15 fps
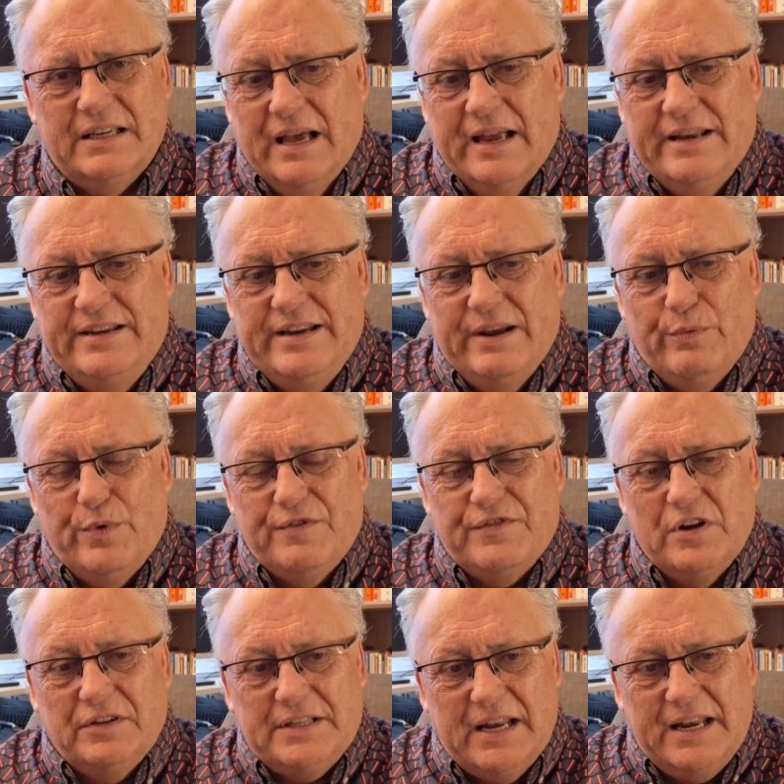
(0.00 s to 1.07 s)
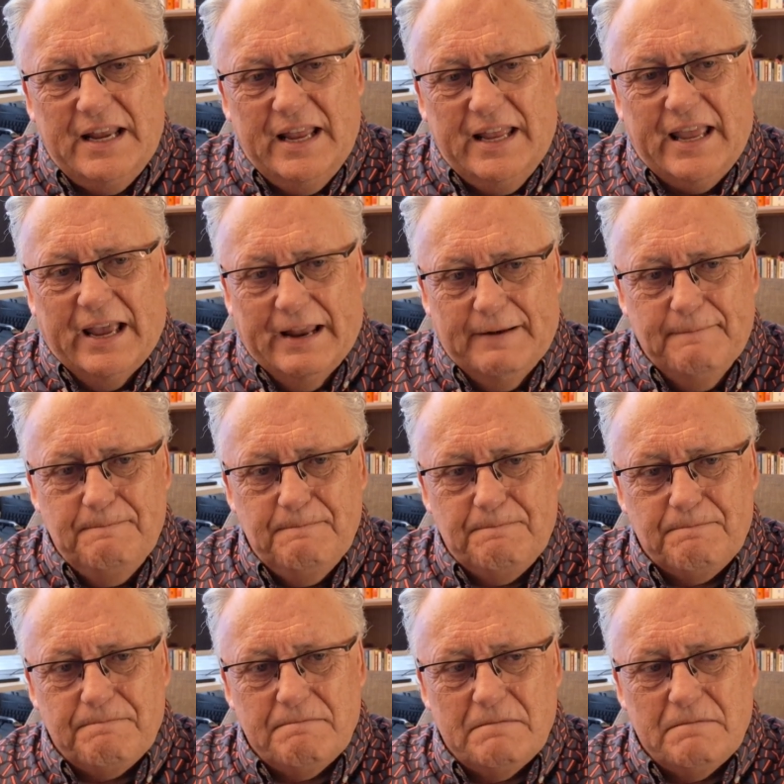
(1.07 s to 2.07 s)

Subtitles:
And yet we've not done it again,